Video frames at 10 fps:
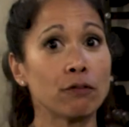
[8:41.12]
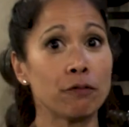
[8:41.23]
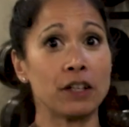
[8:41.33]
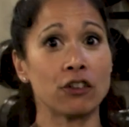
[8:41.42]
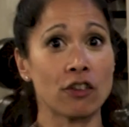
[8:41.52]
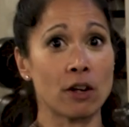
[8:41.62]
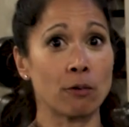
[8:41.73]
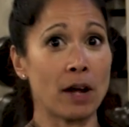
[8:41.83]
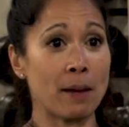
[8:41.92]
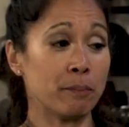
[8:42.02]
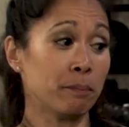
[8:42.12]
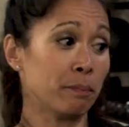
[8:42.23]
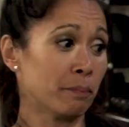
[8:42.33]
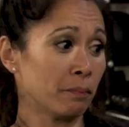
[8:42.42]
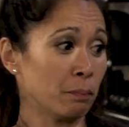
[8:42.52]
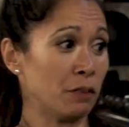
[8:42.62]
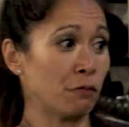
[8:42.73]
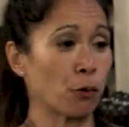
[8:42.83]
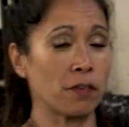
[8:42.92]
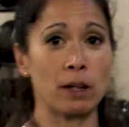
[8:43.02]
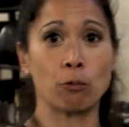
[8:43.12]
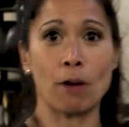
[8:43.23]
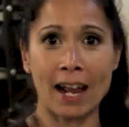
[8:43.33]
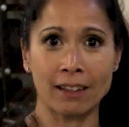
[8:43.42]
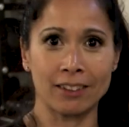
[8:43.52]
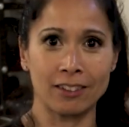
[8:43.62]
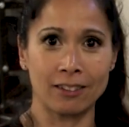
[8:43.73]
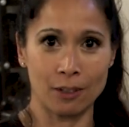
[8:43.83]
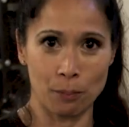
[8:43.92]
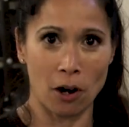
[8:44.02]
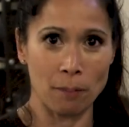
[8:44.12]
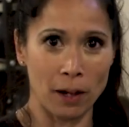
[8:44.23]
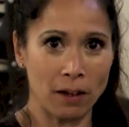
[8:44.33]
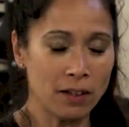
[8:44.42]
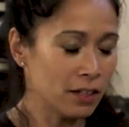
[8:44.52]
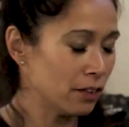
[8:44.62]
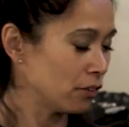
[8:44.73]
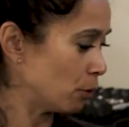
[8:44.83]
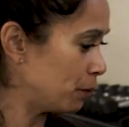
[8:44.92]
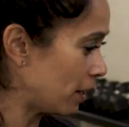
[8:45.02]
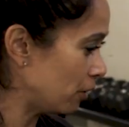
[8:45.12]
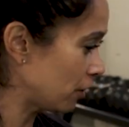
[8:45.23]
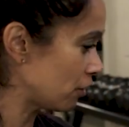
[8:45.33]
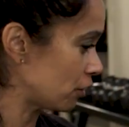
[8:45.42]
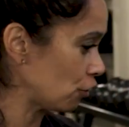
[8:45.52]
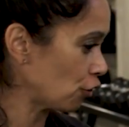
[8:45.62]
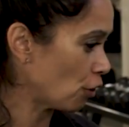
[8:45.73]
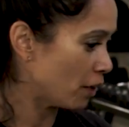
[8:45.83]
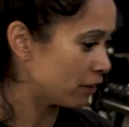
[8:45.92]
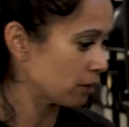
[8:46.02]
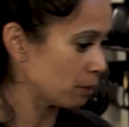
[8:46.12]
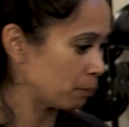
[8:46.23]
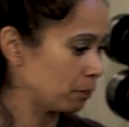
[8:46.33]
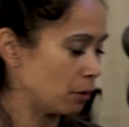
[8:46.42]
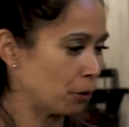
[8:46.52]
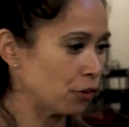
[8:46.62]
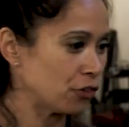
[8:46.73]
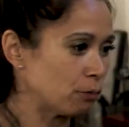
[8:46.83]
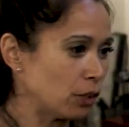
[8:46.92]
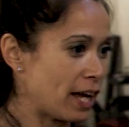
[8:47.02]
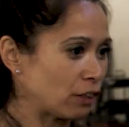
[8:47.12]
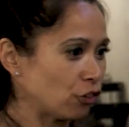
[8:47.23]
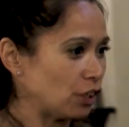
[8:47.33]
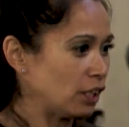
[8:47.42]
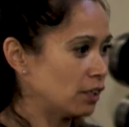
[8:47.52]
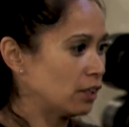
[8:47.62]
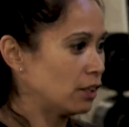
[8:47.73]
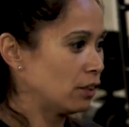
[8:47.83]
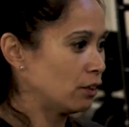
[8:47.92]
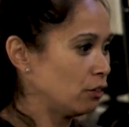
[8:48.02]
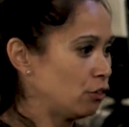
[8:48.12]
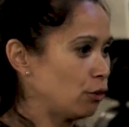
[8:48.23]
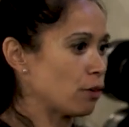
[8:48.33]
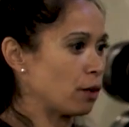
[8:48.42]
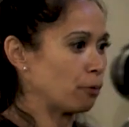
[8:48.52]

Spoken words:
finish their rep before they rack the barbell. So Pierre-Luc is going to show us, the person will actually do their